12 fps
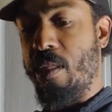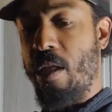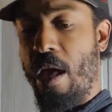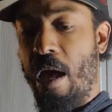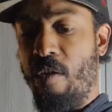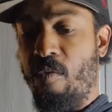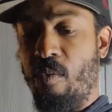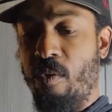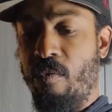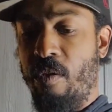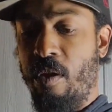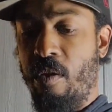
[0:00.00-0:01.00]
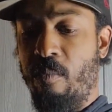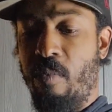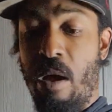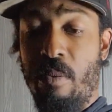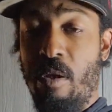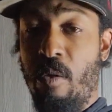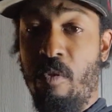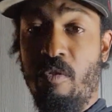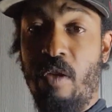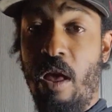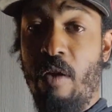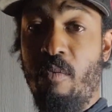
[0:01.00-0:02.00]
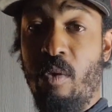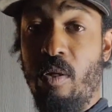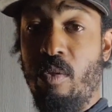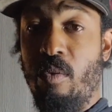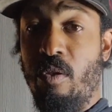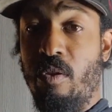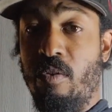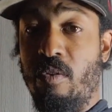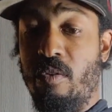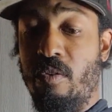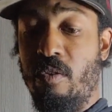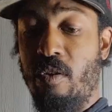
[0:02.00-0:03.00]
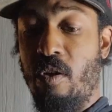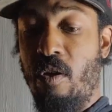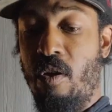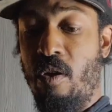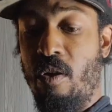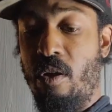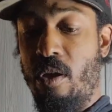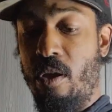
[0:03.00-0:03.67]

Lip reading: the ash would have held probably almost halfway through this cigar.